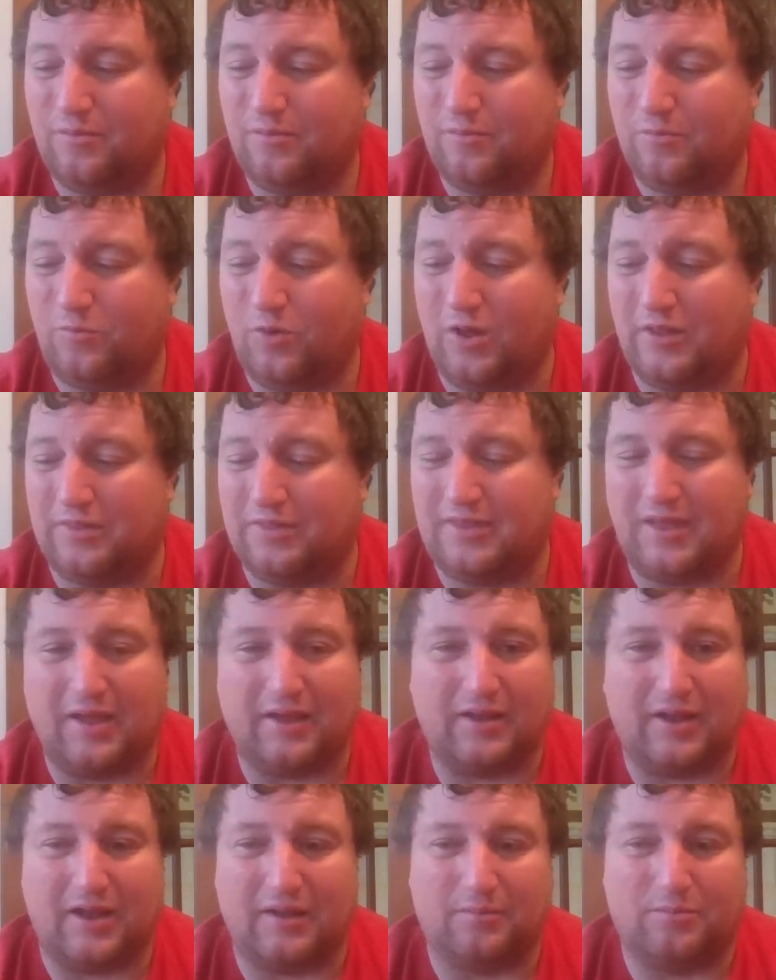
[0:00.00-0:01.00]
one
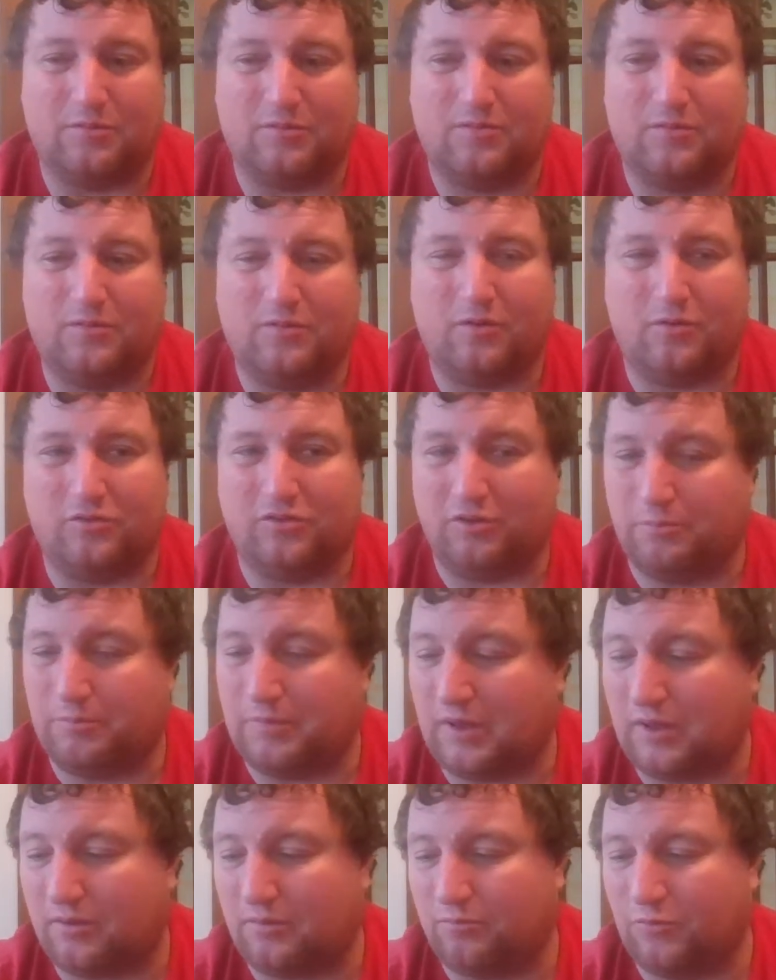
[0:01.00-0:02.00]
thing I told you
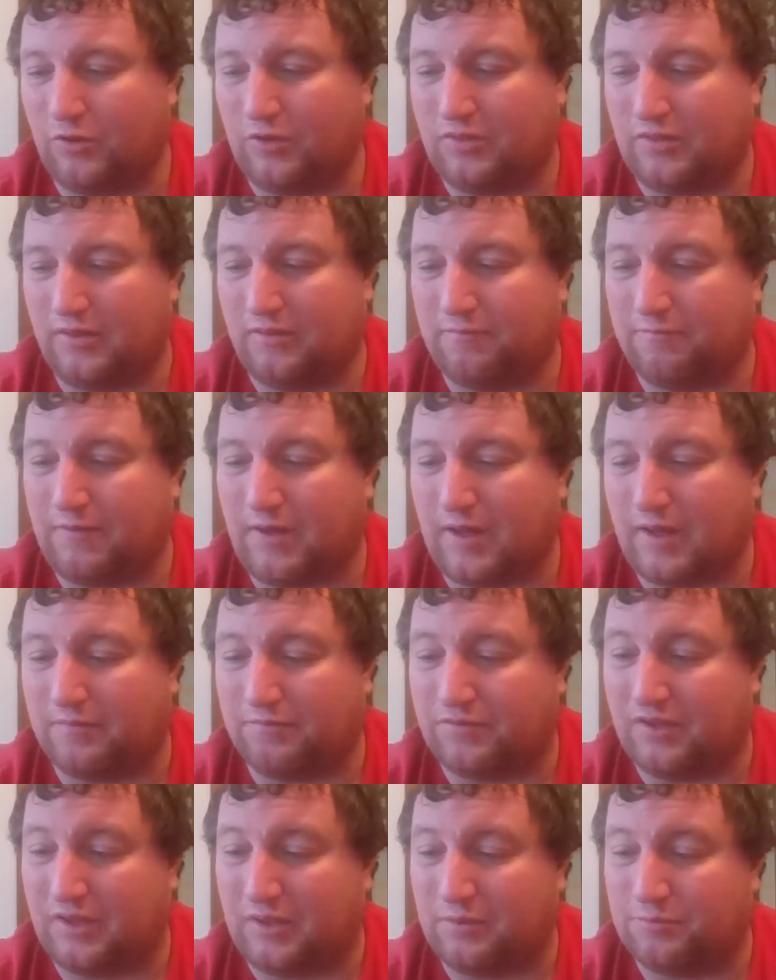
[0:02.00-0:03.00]
about with the
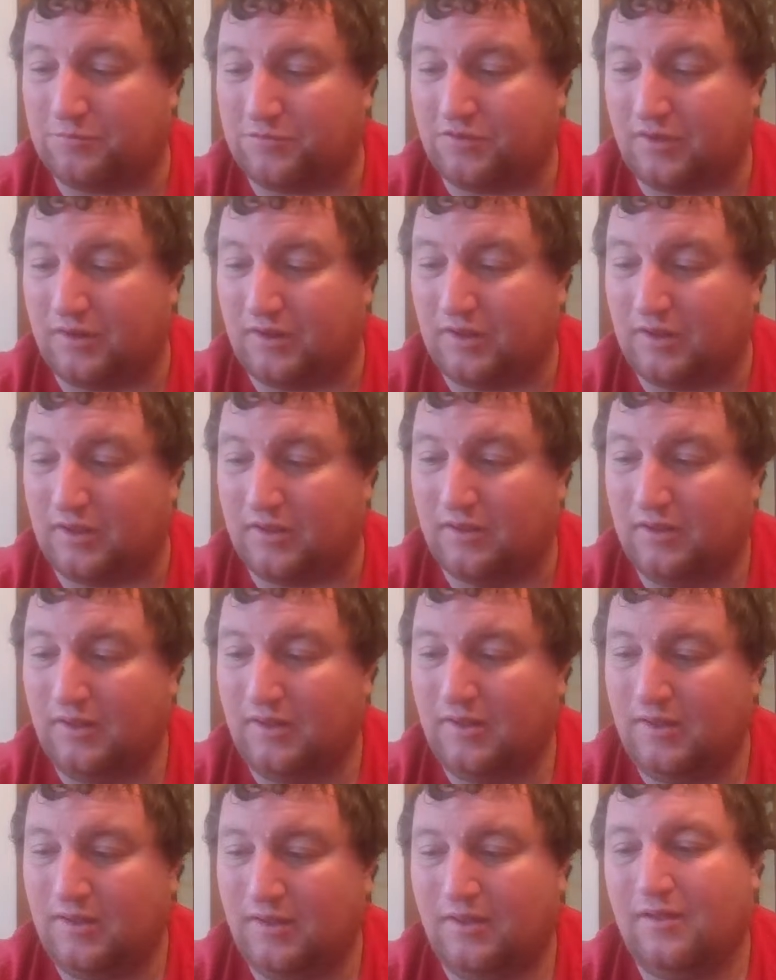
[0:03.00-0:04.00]
5 teams in it.
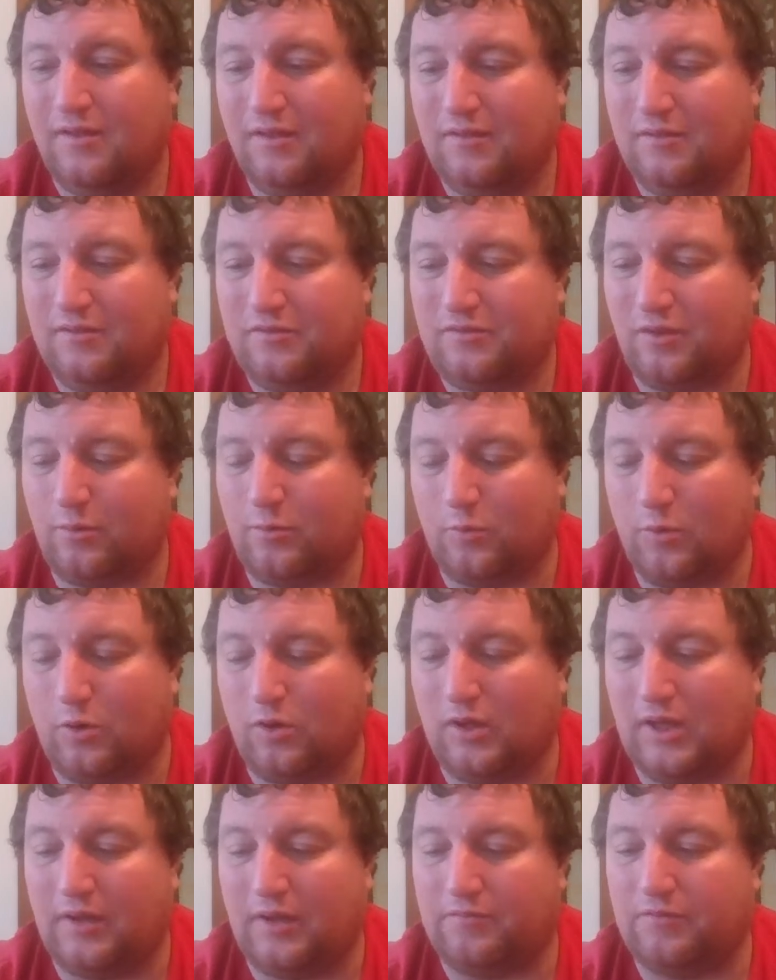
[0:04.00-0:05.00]
So
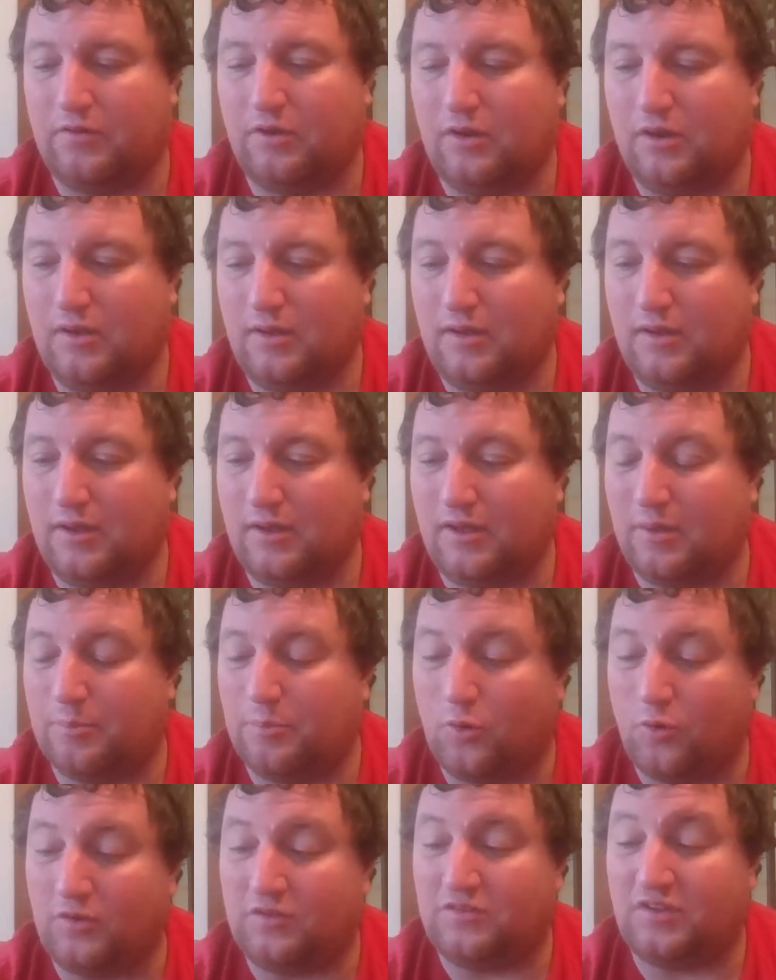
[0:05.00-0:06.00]
we'll have
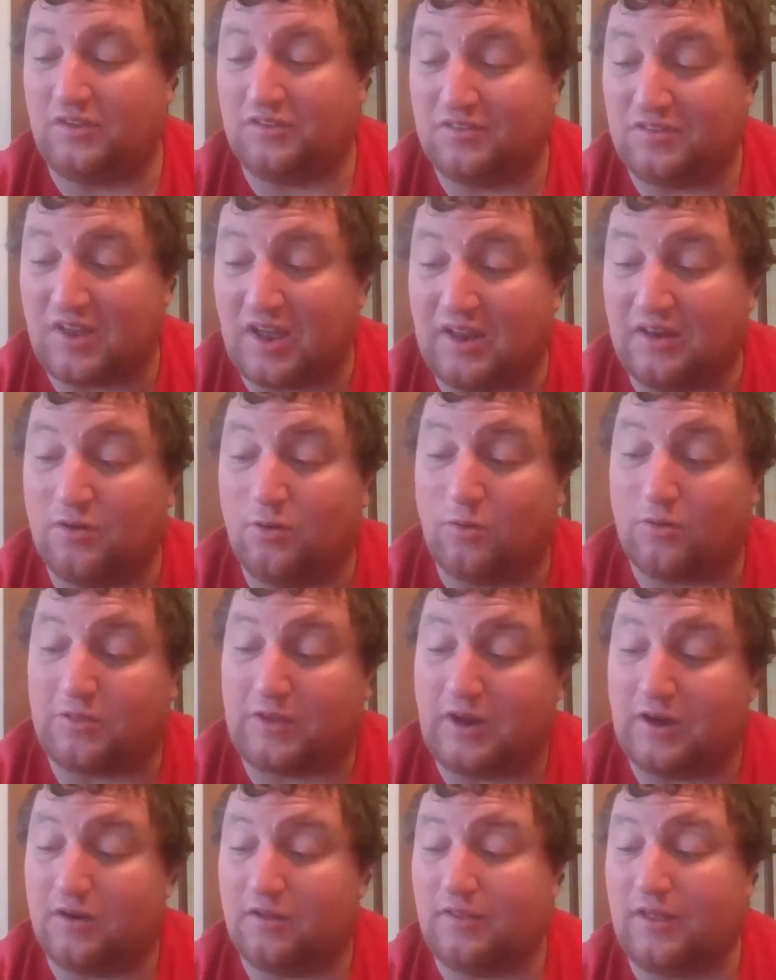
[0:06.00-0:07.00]
Boise State, North
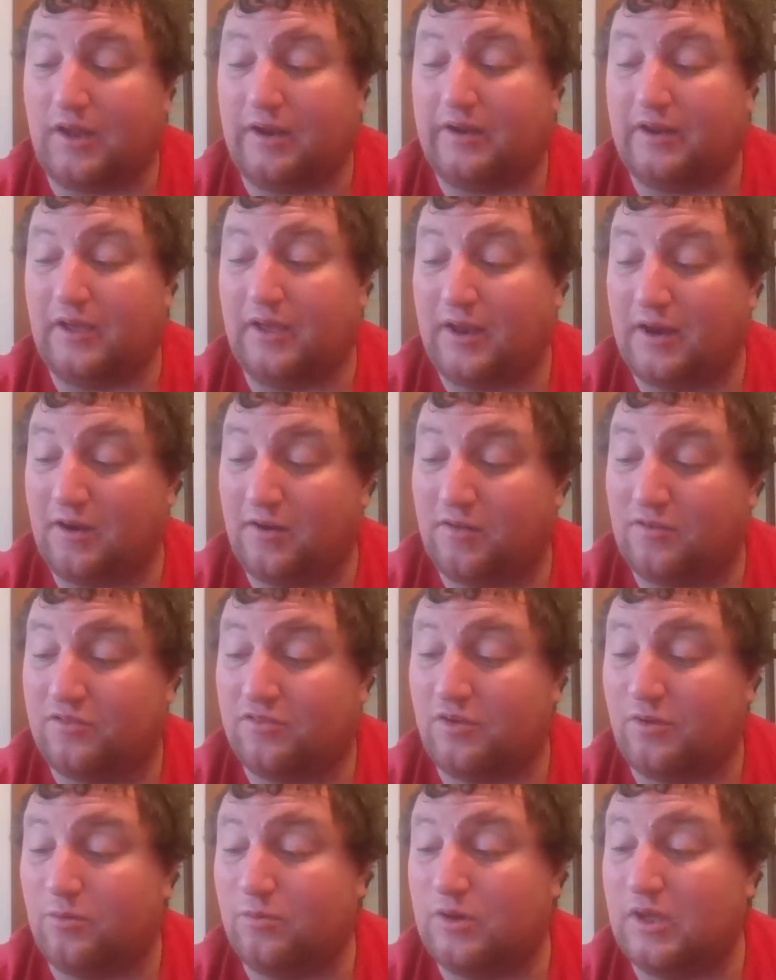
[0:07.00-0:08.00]
Carolina,
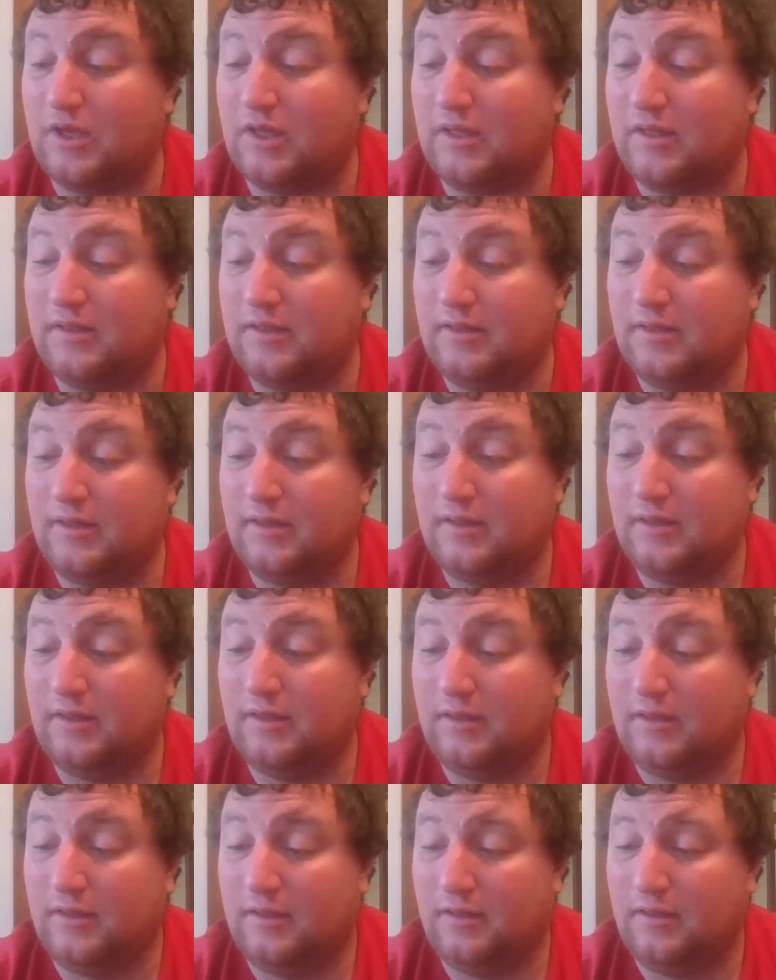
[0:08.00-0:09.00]
Arizona
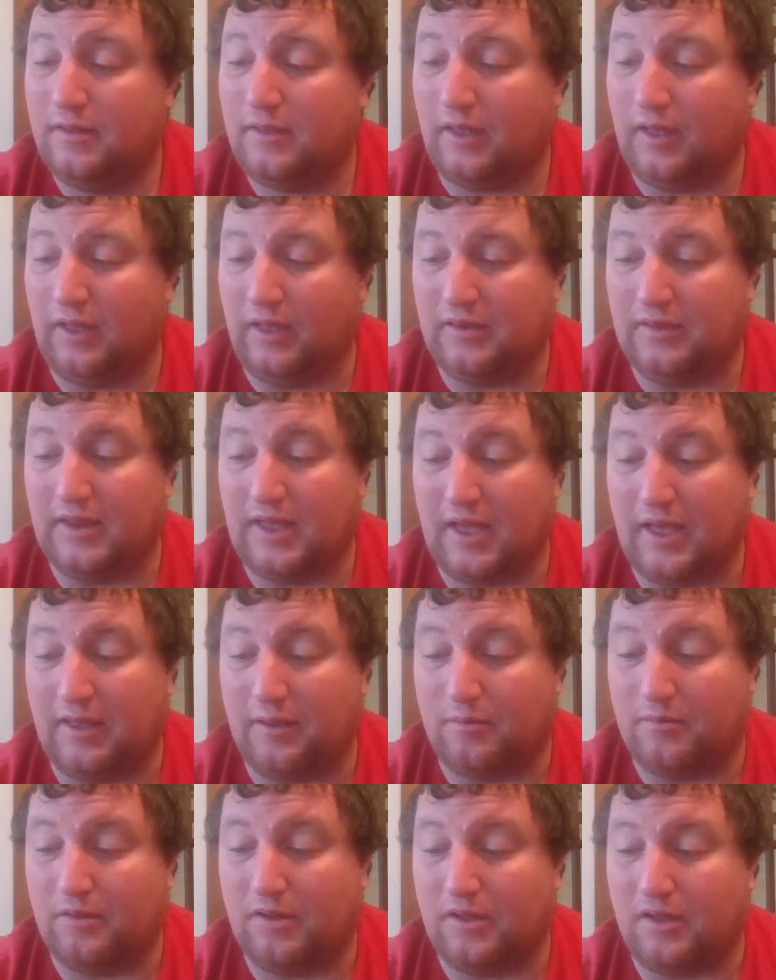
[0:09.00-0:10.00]
in
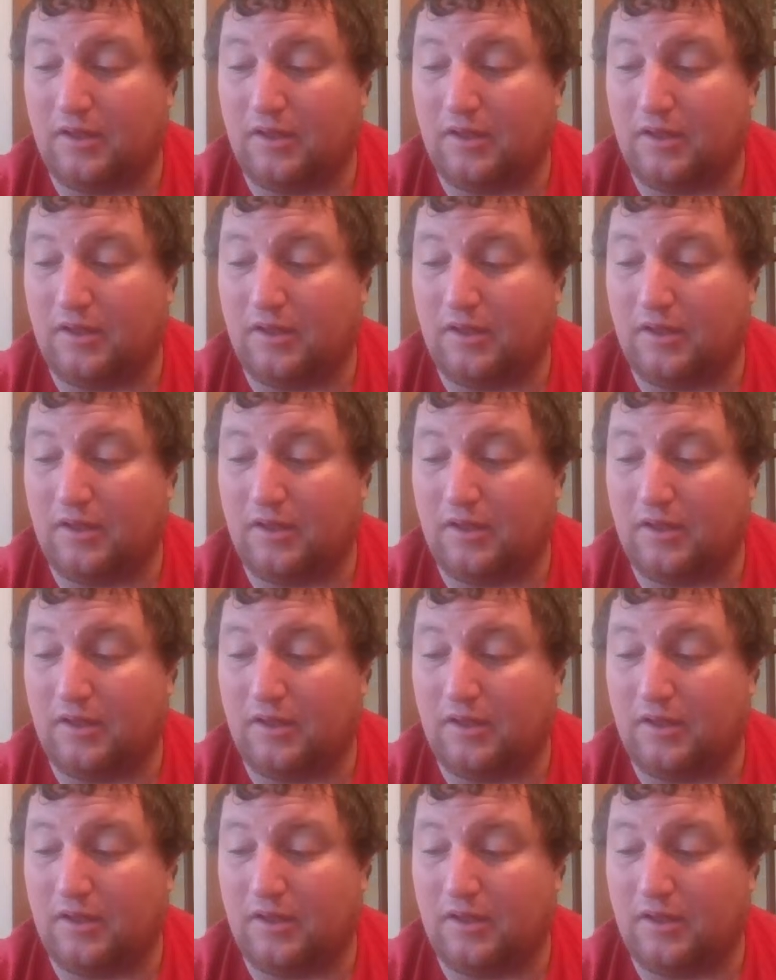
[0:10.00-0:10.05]
that